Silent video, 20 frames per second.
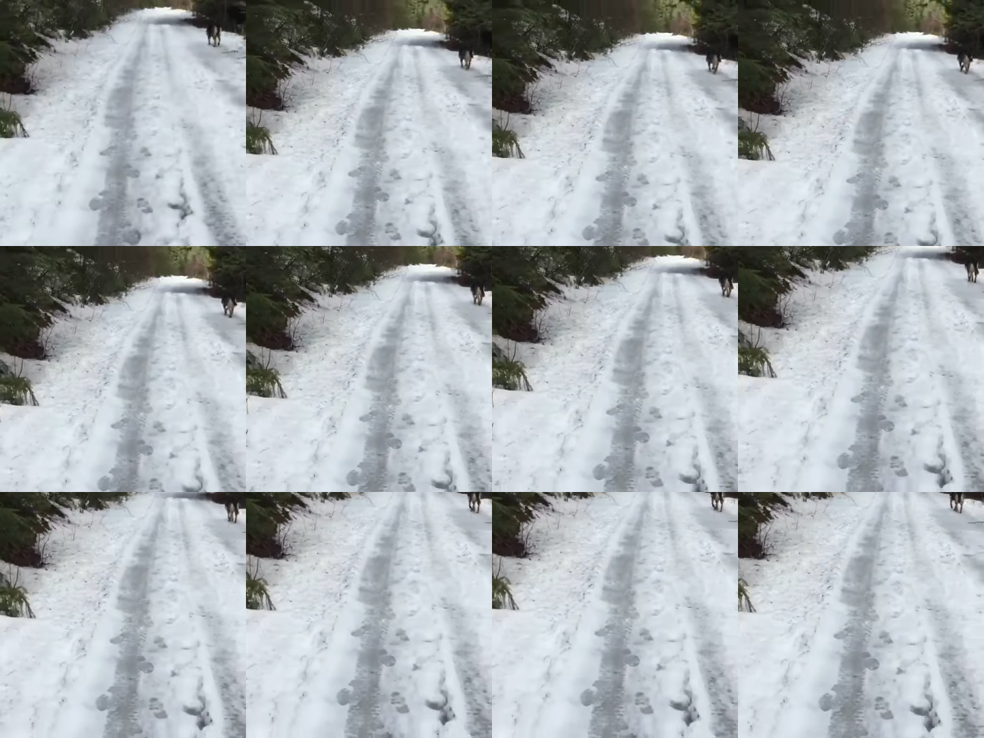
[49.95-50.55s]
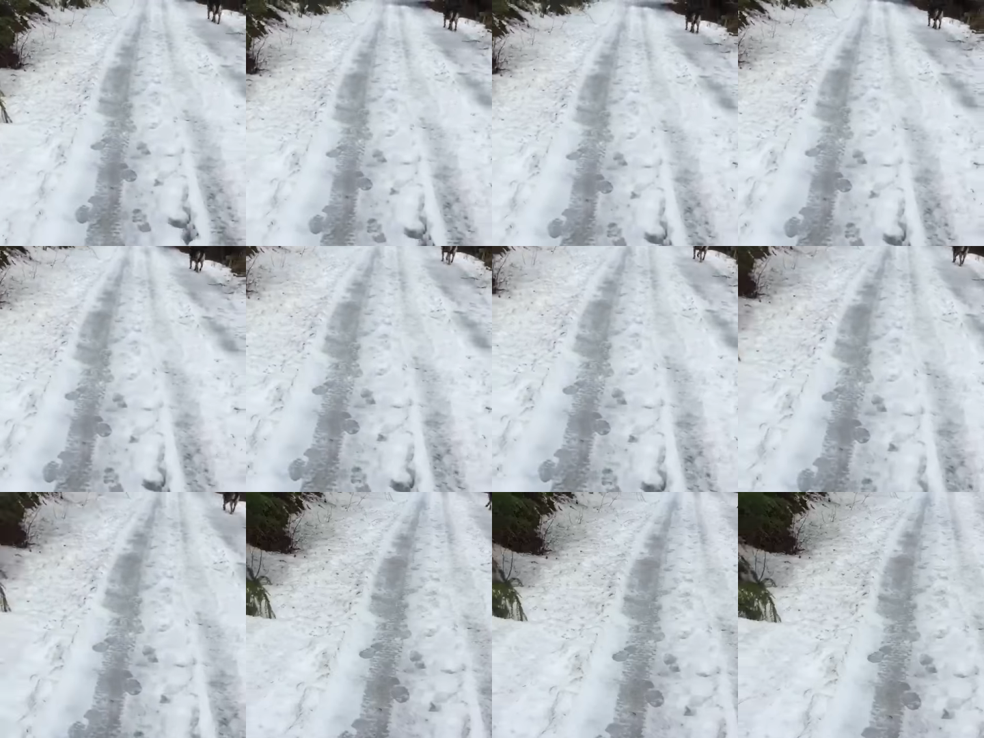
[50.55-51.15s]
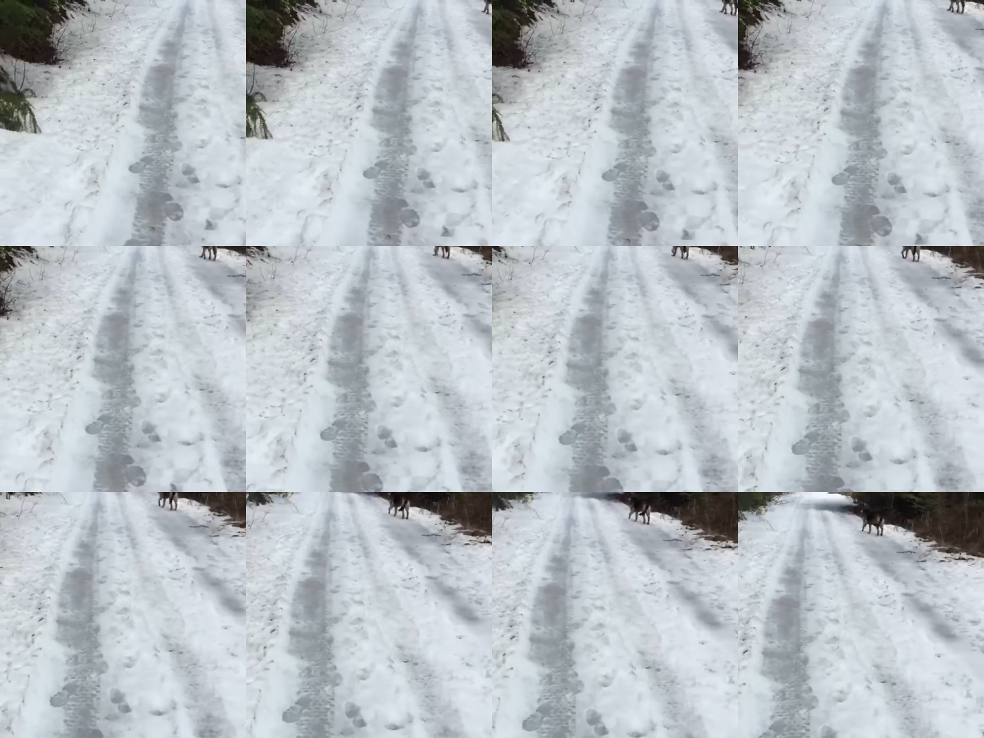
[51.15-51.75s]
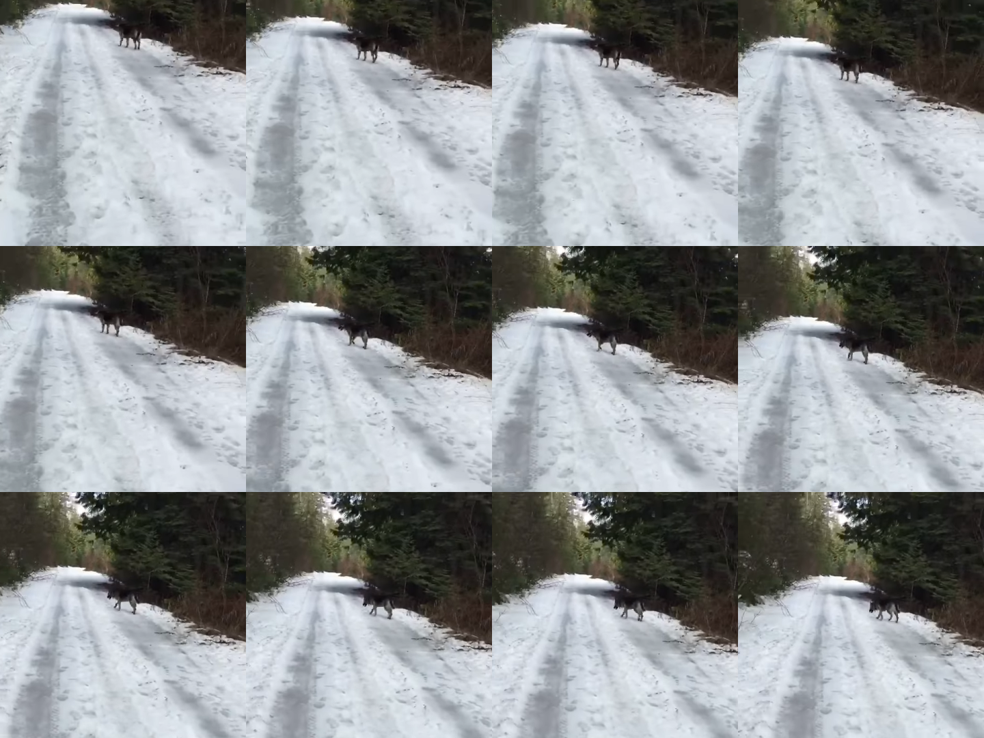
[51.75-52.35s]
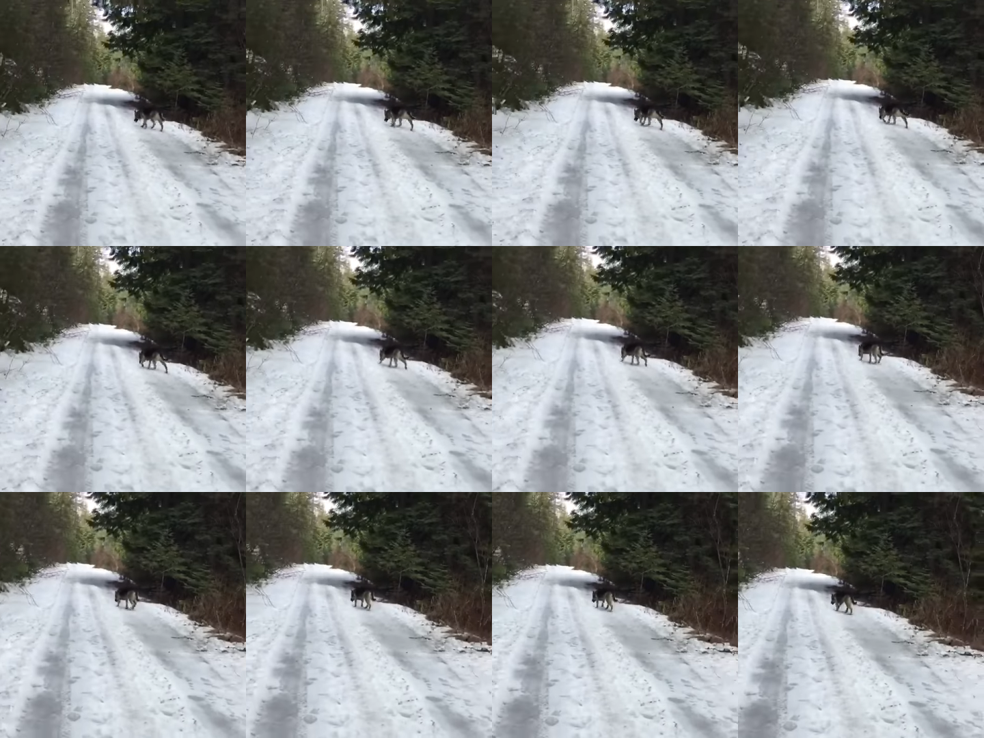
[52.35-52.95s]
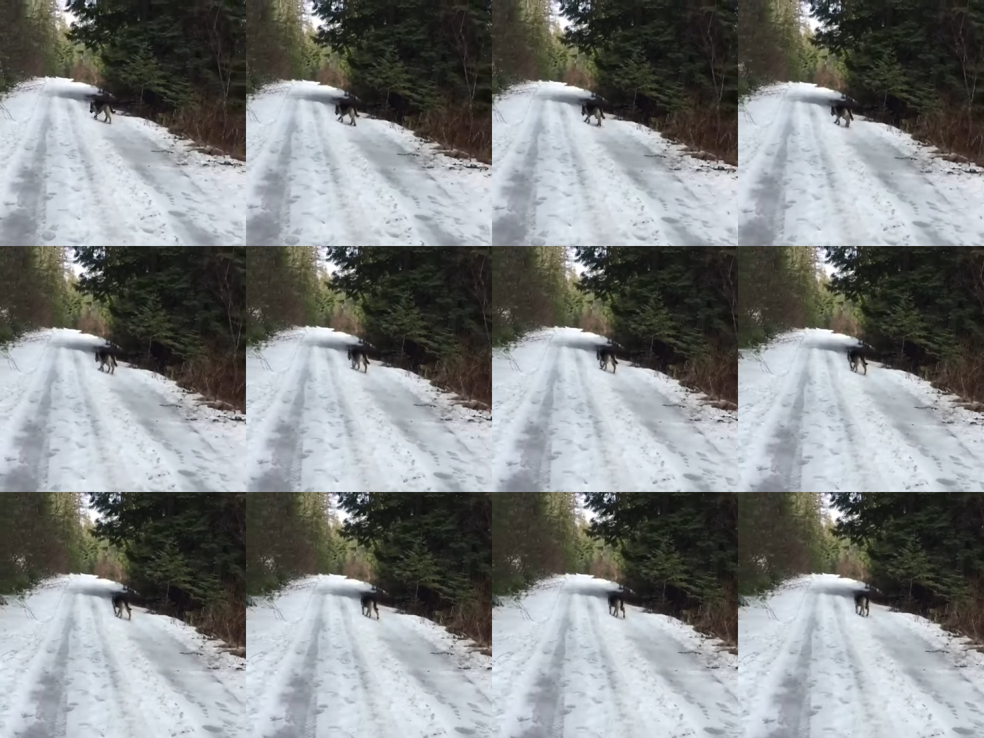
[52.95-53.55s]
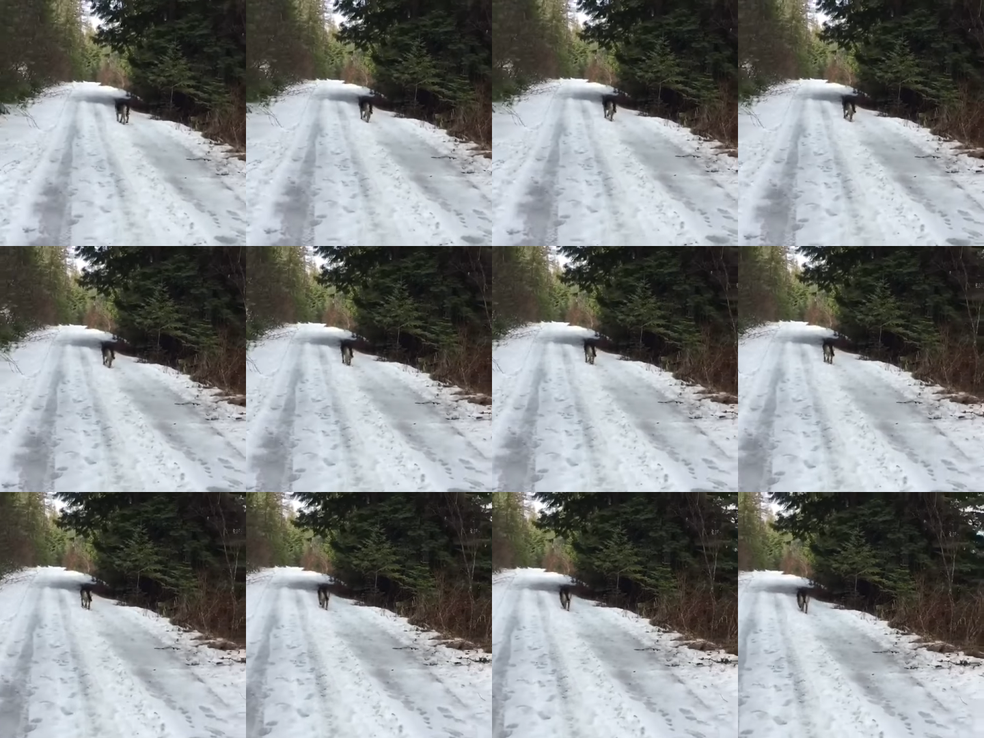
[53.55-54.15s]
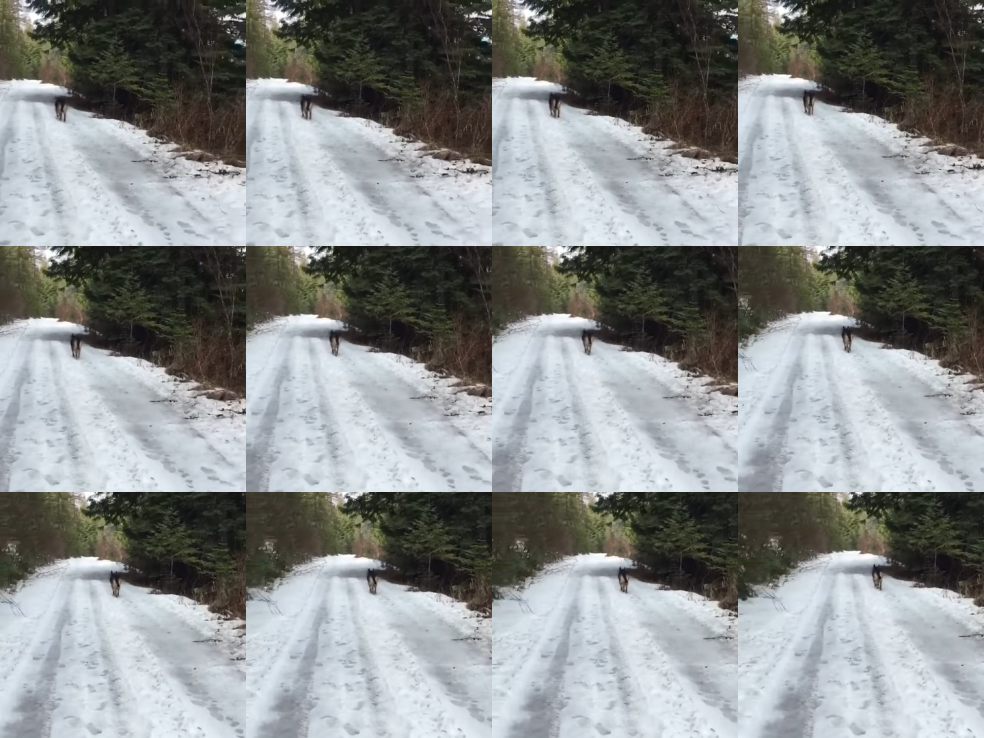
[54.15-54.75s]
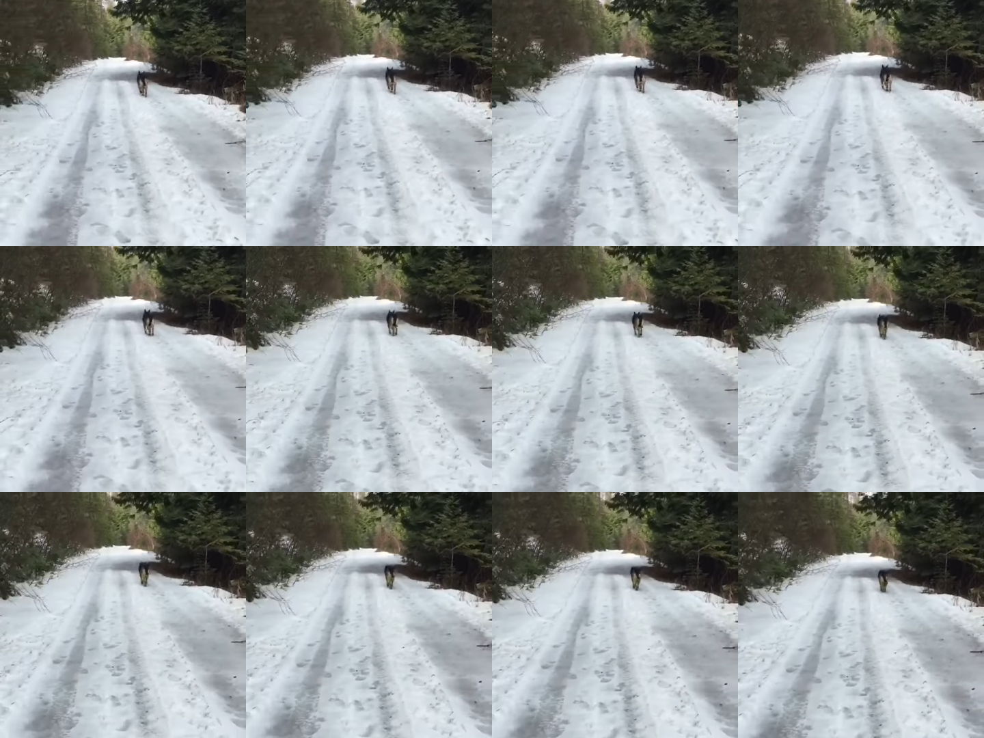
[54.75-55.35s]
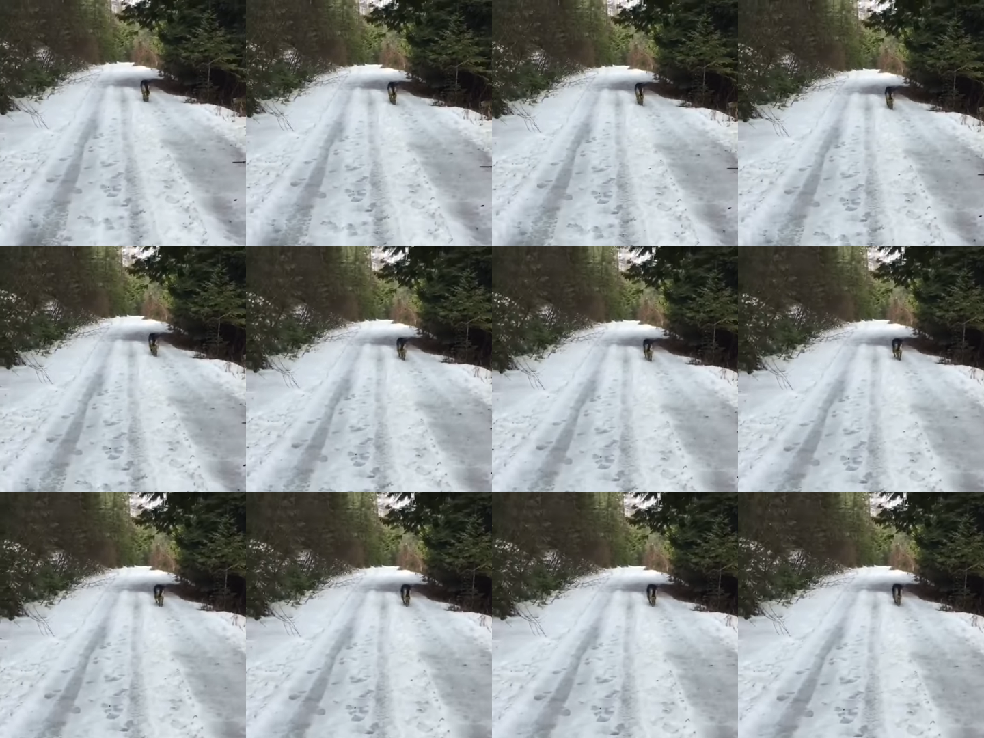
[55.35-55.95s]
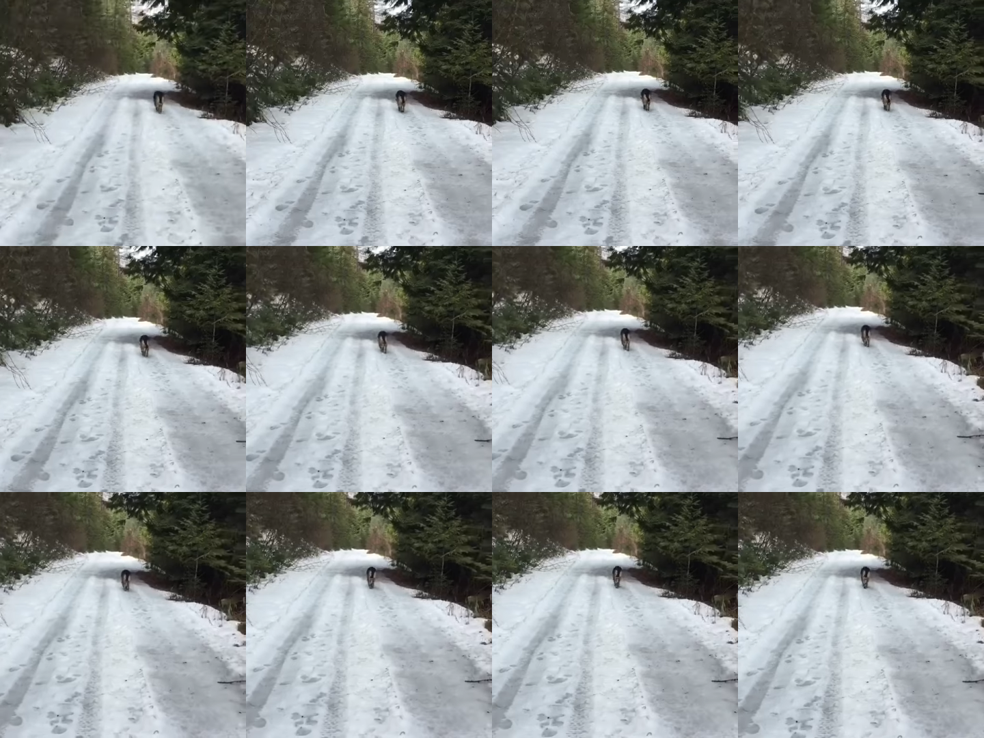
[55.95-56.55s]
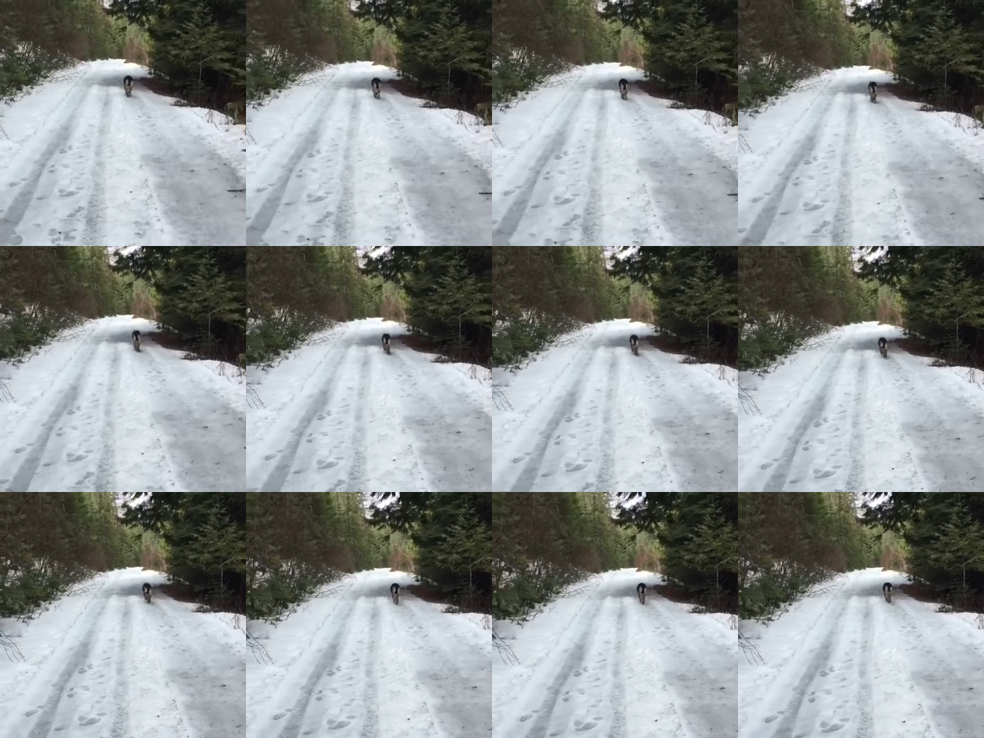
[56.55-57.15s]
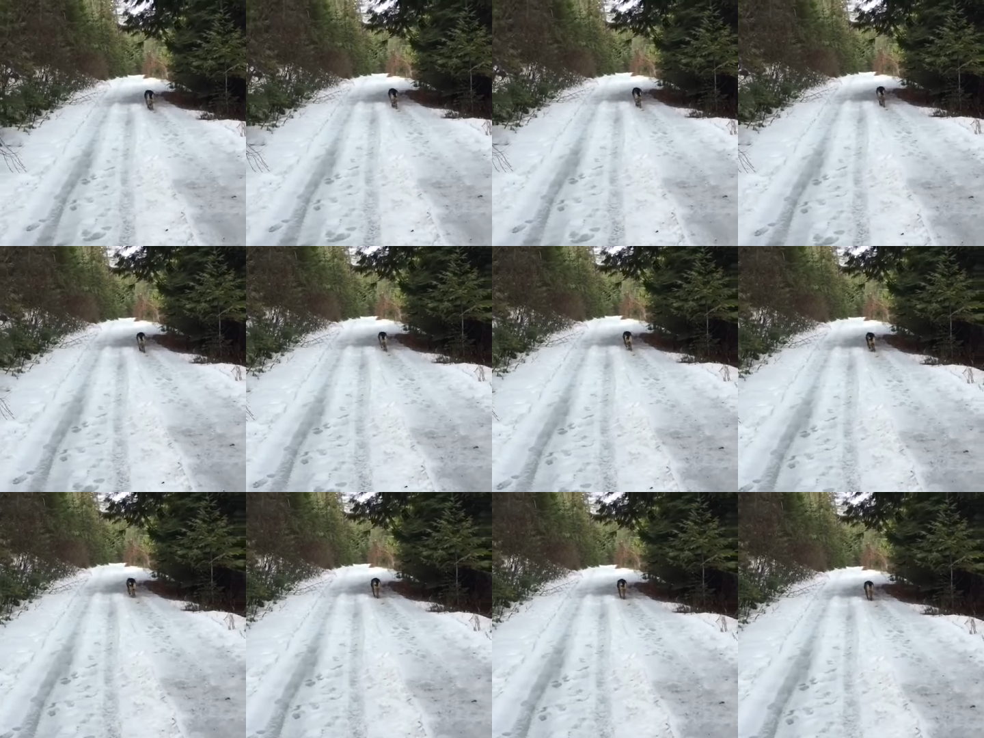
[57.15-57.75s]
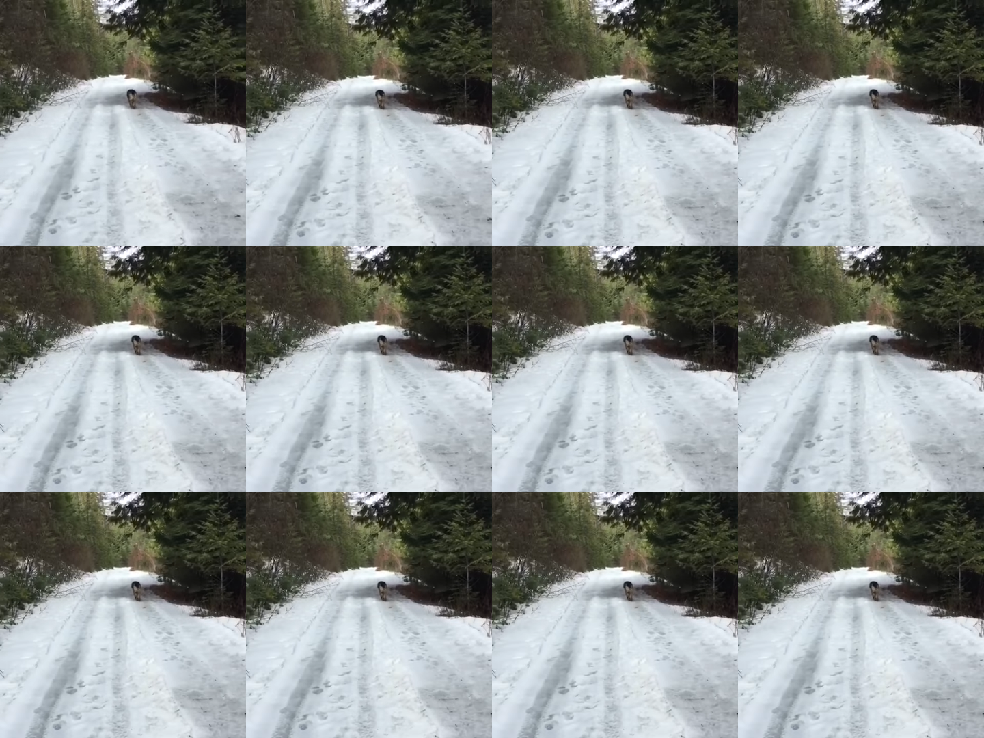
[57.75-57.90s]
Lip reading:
[unreadable: no face in view]